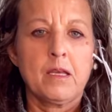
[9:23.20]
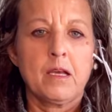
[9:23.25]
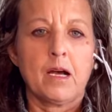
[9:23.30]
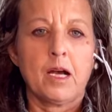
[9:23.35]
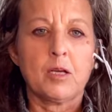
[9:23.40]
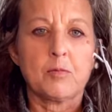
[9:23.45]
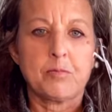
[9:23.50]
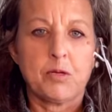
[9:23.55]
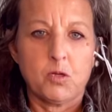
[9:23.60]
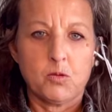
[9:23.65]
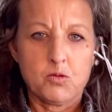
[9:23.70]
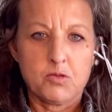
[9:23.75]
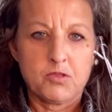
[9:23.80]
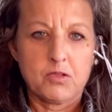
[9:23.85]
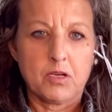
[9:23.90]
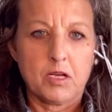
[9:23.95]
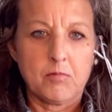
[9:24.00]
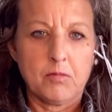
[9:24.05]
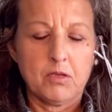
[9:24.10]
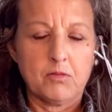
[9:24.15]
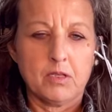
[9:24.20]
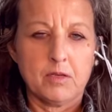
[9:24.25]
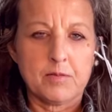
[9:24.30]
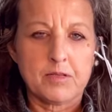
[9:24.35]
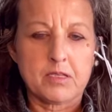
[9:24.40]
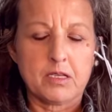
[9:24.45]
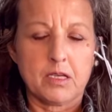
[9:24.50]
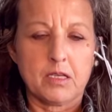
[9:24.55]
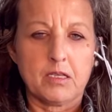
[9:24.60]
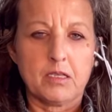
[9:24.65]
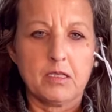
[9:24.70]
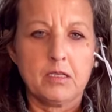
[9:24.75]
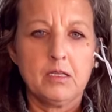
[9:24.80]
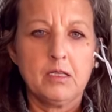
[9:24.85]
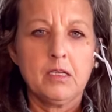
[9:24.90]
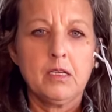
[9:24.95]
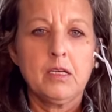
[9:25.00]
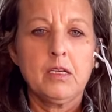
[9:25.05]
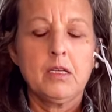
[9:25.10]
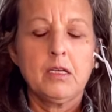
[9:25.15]
I posted on my website
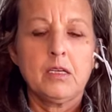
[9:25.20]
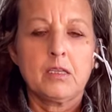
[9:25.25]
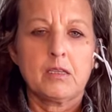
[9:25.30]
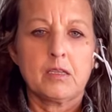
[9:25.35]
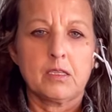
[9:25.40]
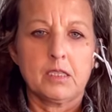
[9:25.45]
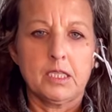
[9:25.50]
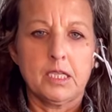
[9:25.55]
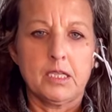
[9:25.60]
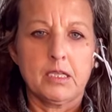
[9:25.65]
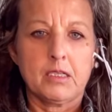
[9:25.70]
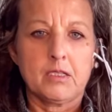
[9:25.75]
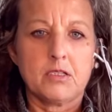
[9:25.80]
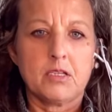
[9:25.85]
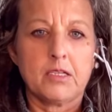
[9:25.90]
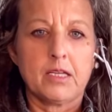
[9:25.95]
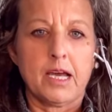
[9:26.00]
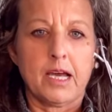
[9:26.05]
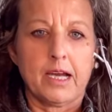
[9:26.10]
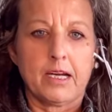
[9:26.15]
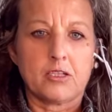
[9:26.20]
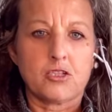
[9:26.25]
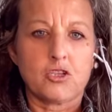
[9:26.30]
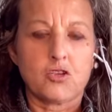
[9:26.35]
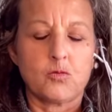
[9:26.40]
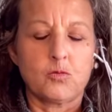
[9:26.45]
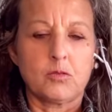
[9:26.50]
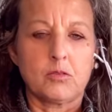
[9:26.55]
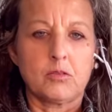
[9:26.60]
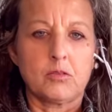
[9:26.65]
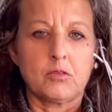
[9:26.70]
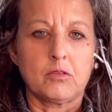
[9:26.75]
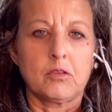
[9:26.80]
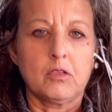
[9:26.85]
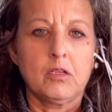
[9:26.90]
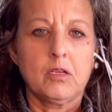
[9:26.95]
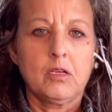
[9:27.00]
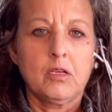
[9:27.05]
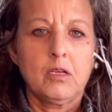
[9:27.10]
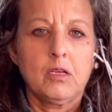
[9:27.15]
the link to the actual
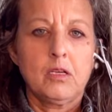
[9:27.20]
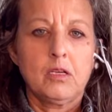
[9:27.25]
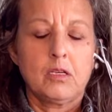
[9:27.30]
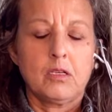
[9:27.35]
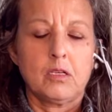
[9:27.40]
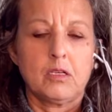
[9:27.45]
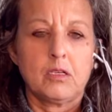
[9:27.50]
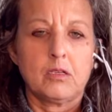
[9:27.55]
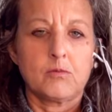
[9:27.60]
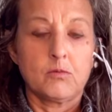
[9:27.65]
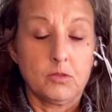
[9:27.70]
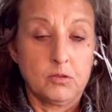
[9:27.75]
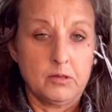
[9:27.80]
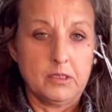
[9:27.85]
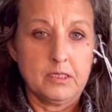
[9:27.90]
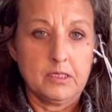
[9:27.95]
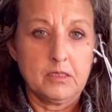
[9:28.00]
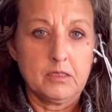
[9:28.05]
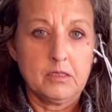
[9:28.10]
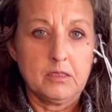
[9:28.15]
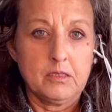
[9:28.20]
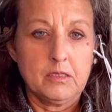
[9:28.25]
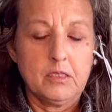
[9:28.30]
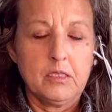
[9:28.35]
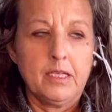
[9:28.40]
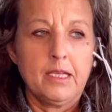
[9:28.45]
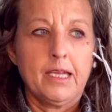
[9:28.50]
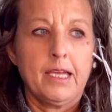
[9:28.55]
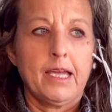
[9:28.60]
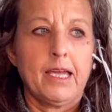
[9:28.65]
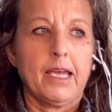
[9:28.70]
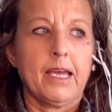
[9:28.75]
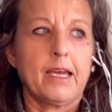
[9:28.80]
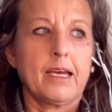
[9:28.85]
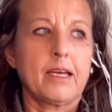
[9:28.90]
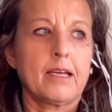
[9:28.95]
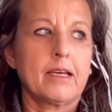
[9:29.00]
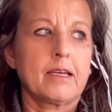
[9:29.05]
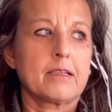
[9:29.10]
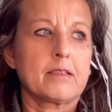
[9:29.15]
ruling,
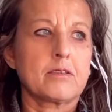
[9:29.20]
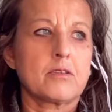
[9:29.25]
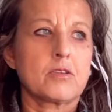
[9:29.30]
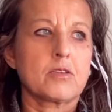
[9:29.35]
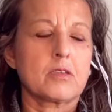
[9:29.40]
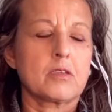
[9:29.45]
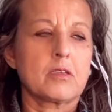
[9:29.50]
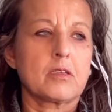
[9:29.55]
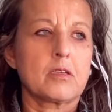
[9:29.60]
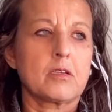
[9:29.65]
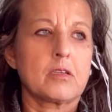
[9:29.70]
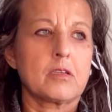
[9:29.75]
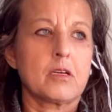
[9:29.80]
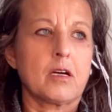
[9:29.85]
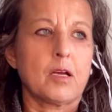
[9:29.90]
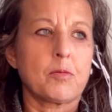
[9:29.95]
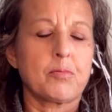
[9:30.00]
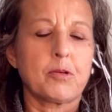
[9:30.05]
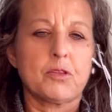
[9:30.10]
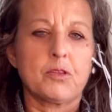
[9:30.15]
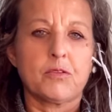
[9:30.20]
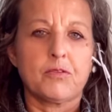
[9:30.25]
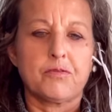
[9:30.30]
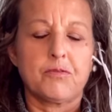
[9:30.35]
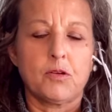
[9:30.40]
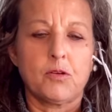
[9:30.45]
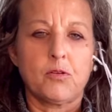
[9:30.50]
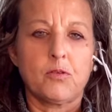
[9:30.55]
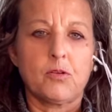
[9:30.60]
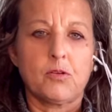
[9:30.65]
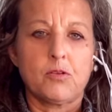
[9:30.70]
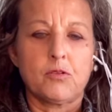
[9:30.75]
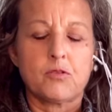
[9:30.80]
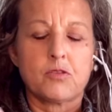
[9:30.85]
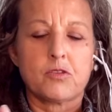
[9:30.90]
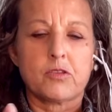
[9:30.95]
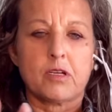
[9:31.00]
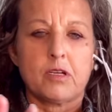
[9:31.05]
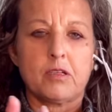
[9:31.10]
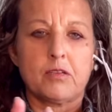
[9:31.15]
and I put the
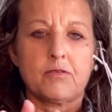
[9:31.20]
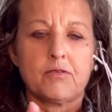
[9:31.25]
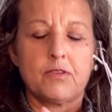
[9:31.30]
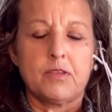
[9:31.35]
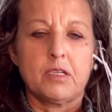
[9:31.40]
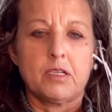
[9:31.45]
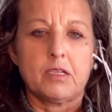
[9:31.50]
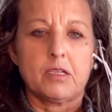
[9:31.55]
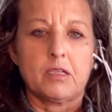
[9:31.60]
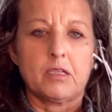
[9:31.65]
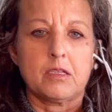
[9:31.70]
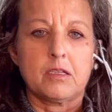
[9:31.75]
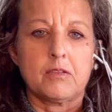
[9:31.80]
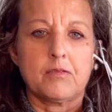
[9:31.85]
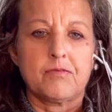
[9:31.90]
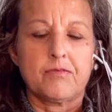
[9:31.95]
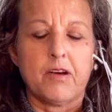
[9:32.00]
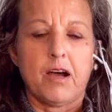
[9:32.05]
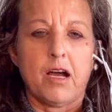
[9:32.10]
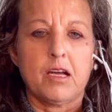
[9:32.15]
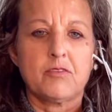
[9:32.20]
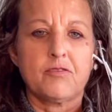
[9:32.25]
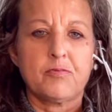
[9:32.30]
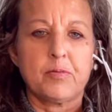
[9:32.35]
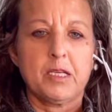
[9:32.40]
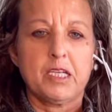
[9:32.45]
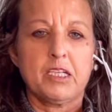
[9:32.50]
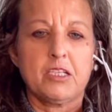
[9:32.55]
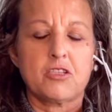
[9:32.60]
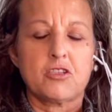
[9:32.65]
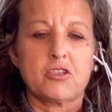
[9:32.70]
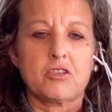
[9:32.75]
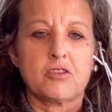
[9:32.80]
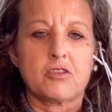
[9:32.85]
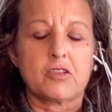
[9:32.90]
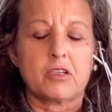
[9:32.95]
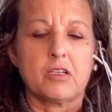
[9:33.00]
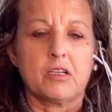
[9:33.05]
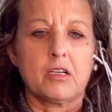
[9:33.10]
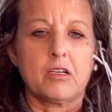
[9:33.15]
photos of the 5 pages
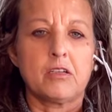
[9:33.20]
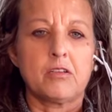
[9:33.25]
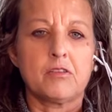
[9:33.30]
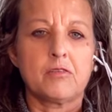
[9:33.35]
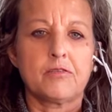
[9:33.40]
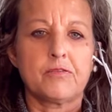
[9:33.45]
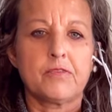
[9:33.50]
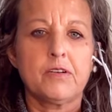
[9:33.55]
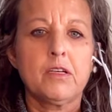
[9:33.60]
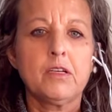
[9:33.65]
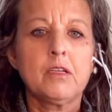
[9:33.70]
of